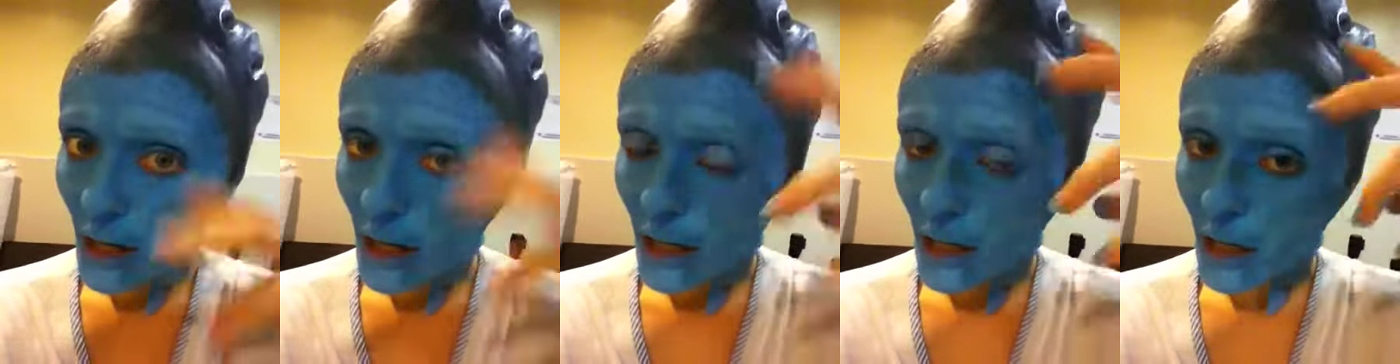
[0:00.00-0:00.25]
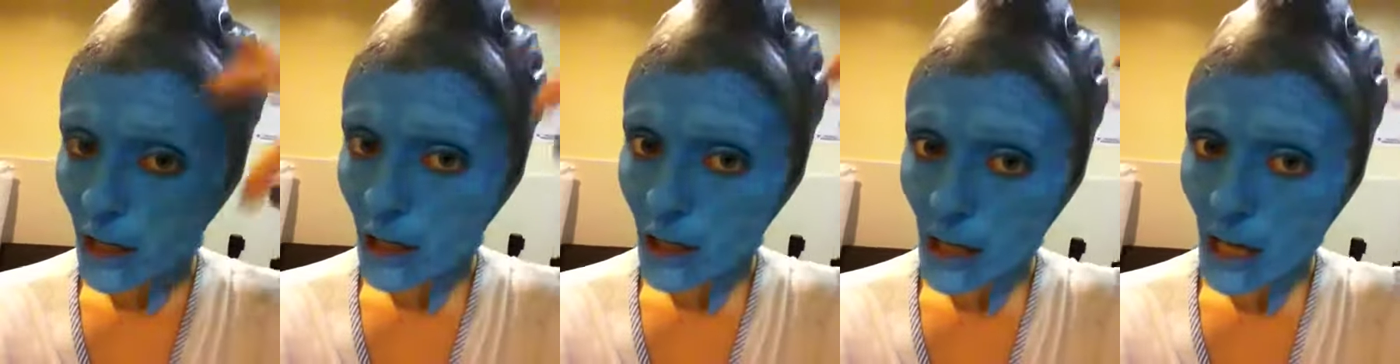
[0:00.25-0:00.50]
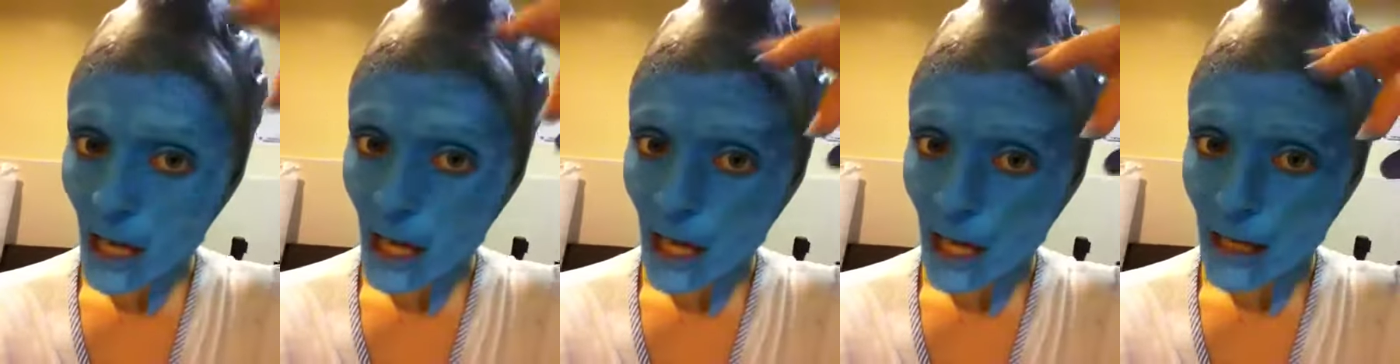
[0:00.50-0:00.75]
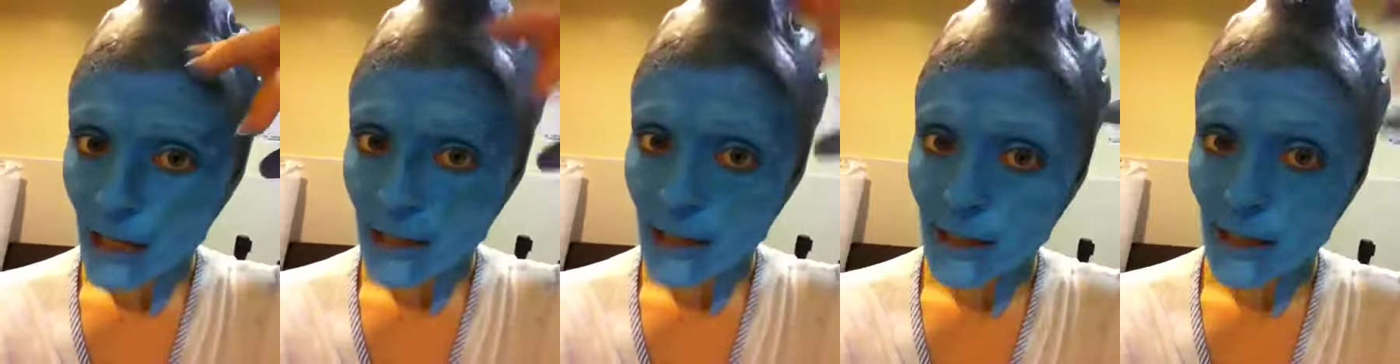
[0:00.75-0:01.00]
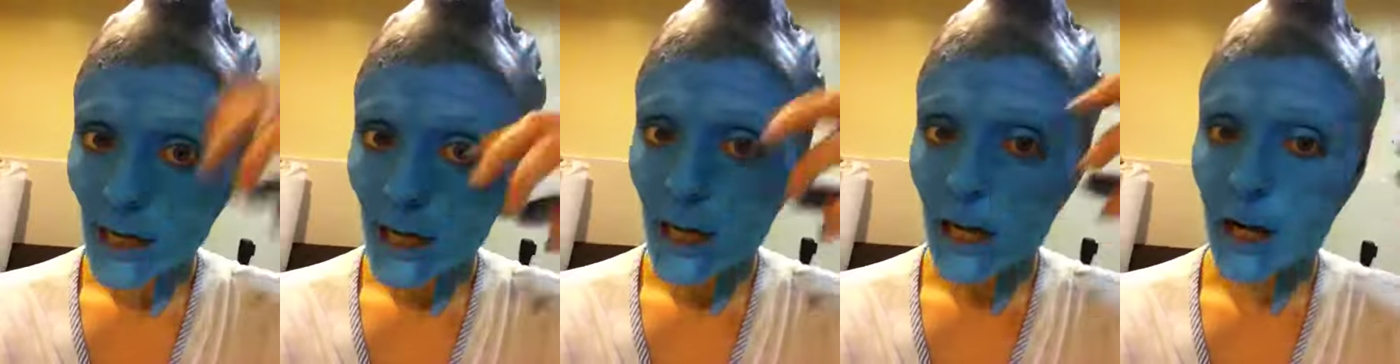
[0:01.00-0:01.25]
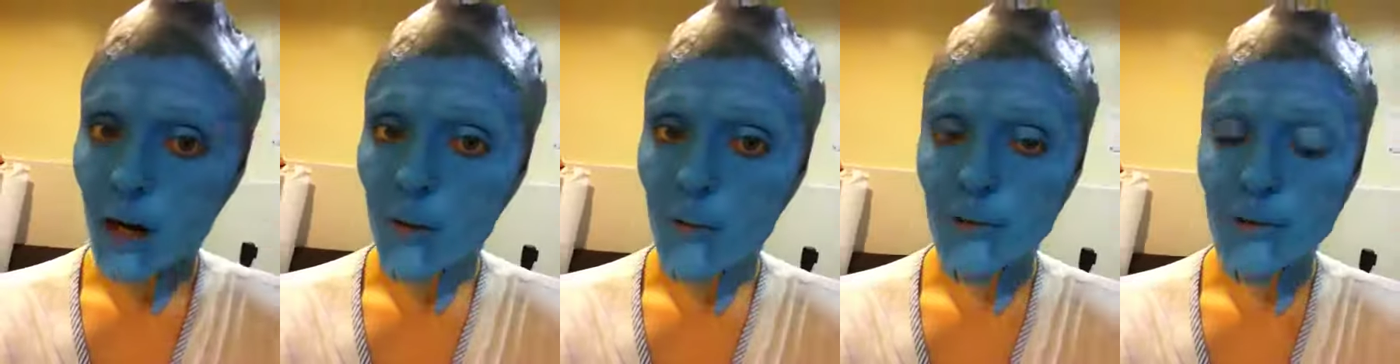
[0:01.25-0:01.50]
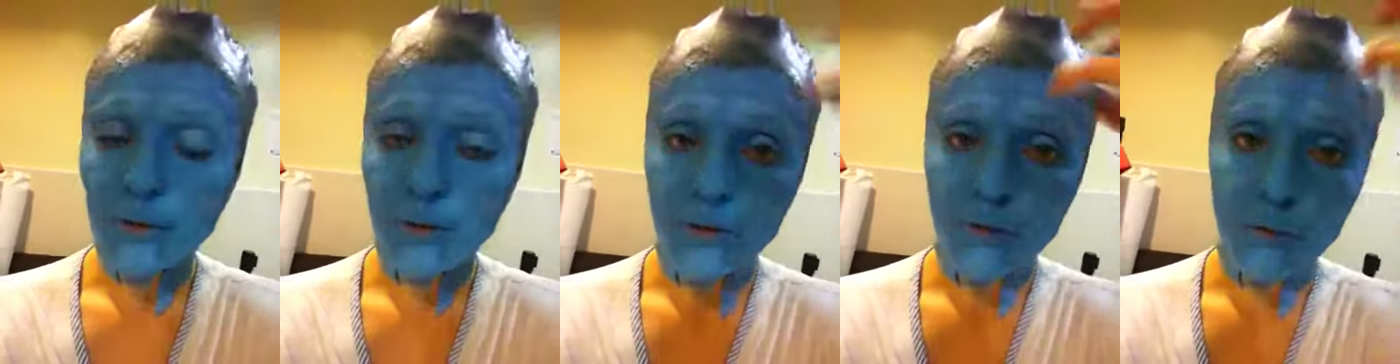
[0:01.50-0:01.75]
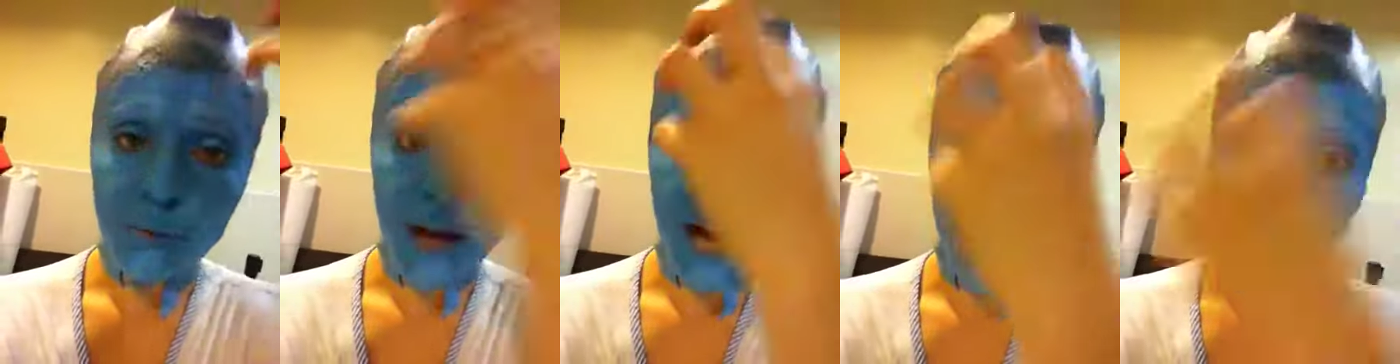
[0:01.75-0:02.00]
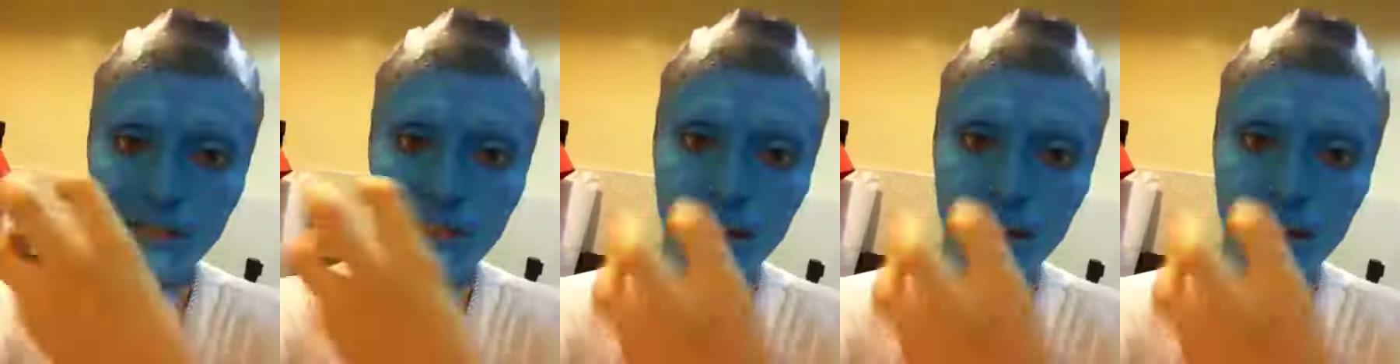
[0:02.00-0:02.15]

and I'll sort of pat